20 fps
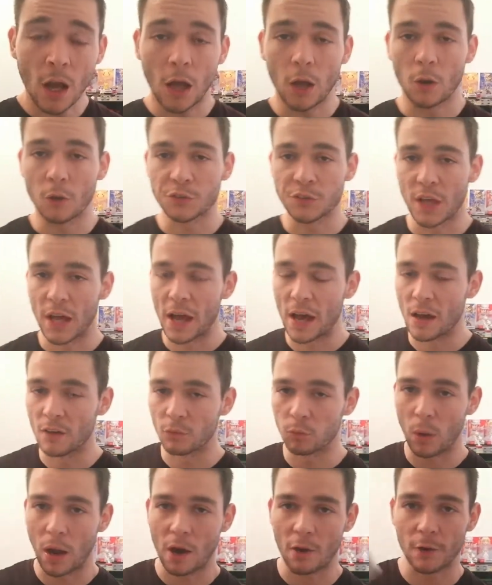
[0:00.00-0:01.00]
I also have
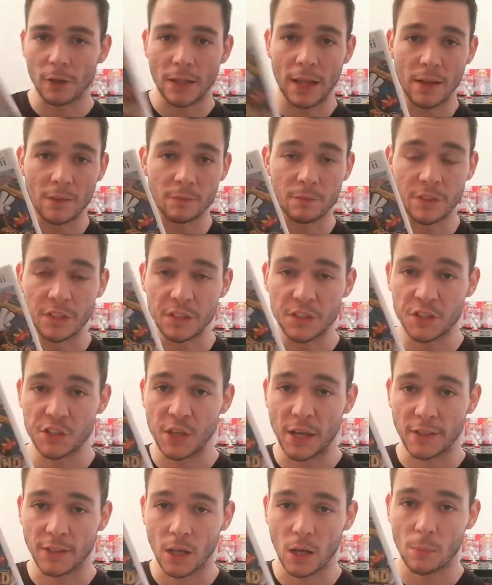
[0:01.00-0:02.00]
Wario Land the
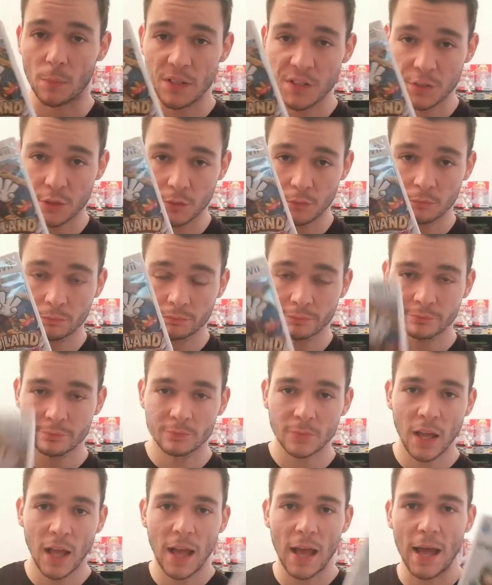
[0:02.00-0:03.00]
Shake Dimension
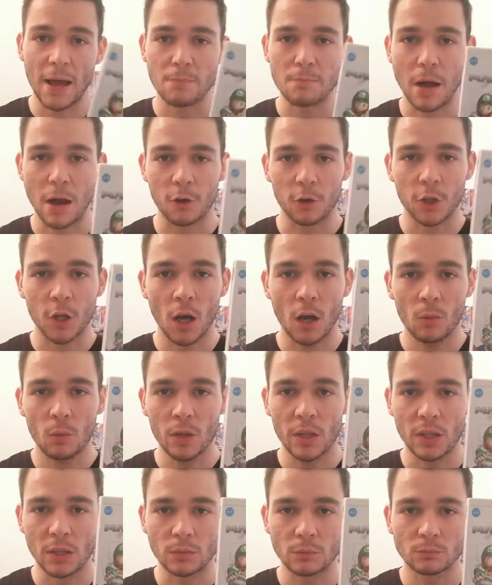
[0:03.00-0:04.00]
and Mario Kart
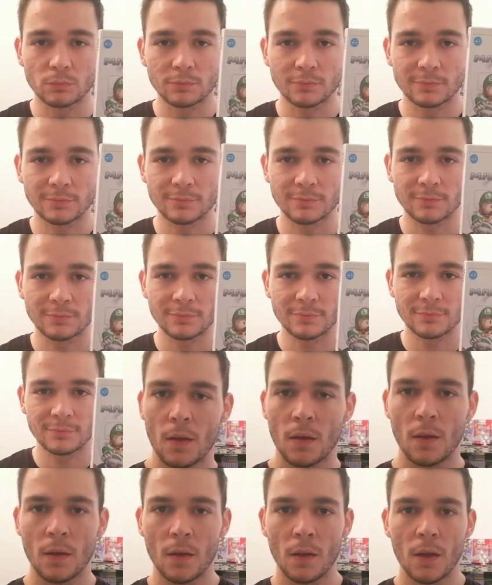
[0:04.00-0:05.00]
Wii
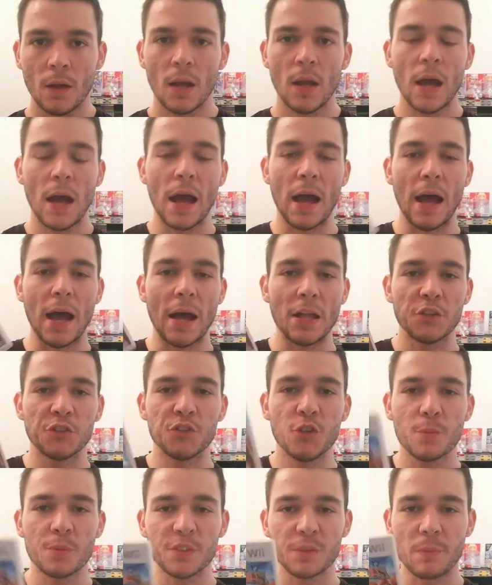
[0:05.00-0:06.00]
and
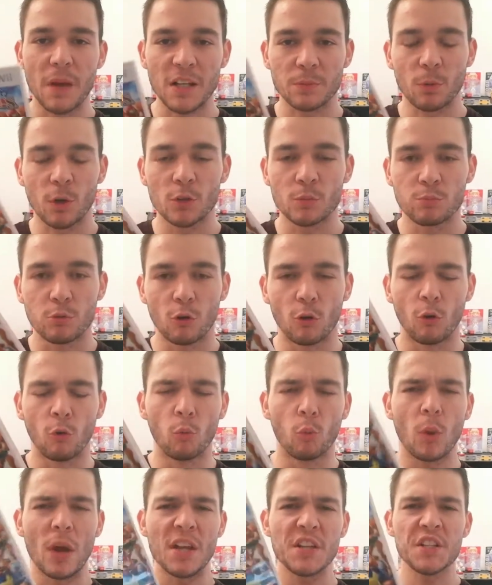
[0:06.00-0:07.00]
Super Smash Bros. Brawl,
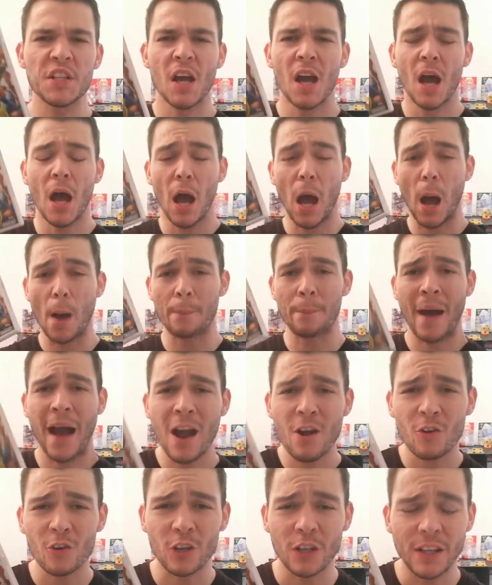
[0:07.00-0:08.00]
which
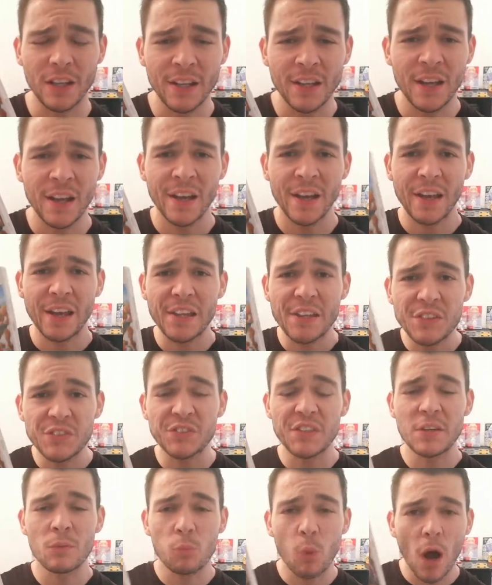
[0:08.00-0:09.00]
apparently is
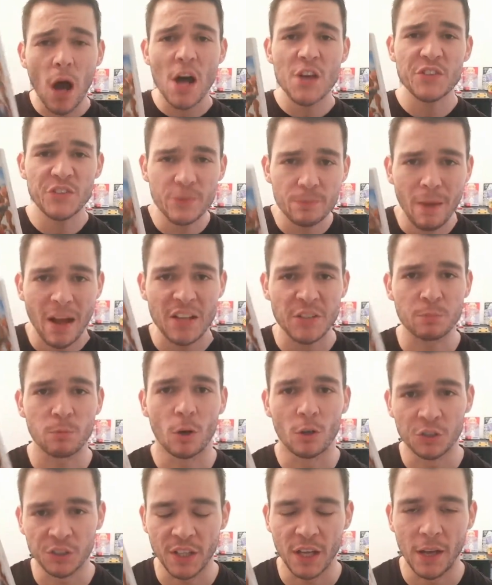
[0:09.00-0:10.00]
the worst Smash
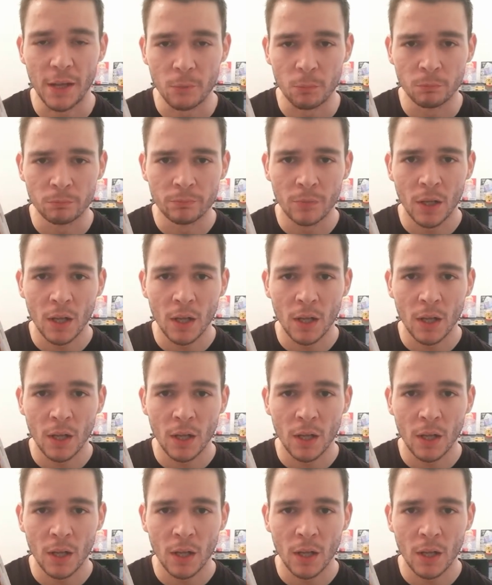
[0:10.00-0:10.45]
Bros. game.